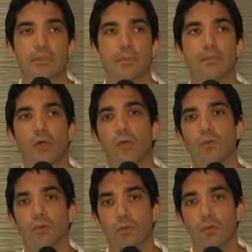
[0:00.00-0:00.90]
But some of our
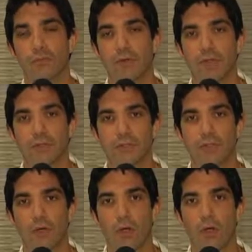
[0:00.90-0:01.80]
old old
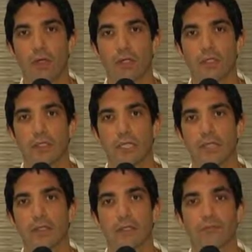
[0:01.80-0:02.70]
favorites are
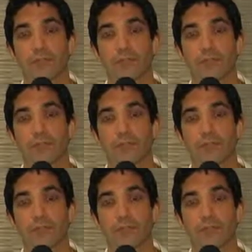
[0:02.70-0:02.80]
like, uh,